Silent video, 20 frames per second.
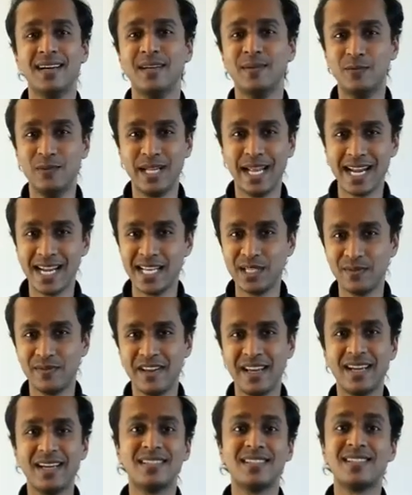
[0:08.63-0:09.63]
a
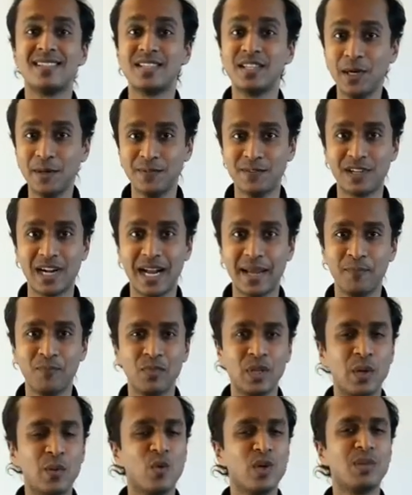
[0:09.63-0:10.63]
lady's finger stir
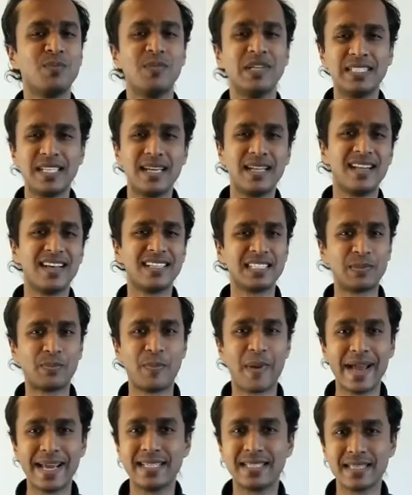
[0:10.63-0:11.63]
fry with masala
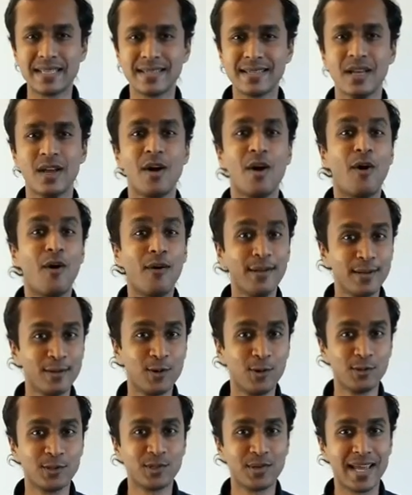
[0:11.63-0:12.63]
spices
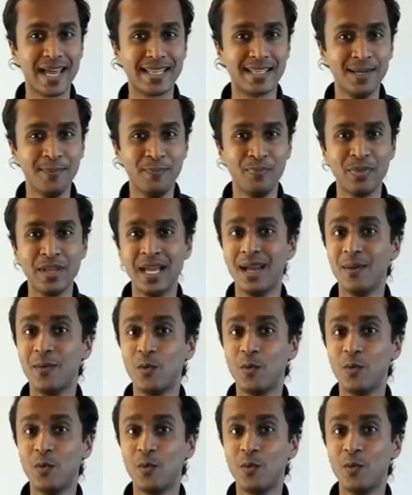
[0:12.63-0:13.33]
all cooked together.